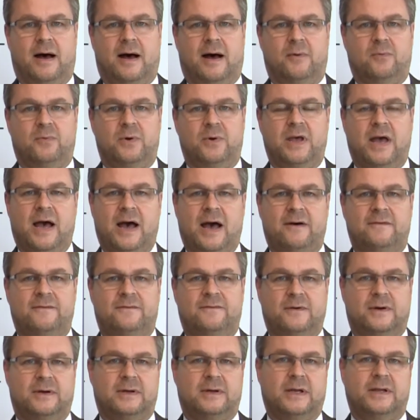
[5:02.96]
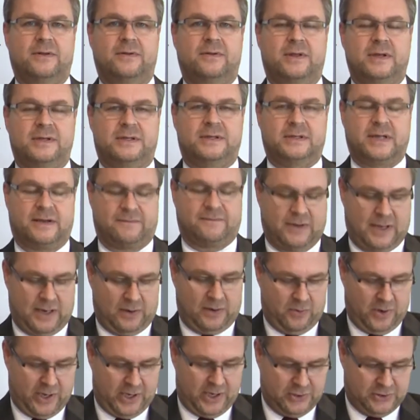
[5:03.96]
we have in this
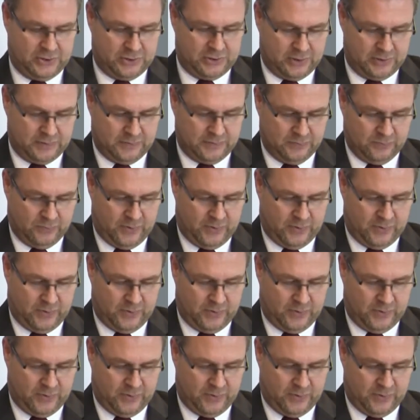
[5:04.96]
evaluation,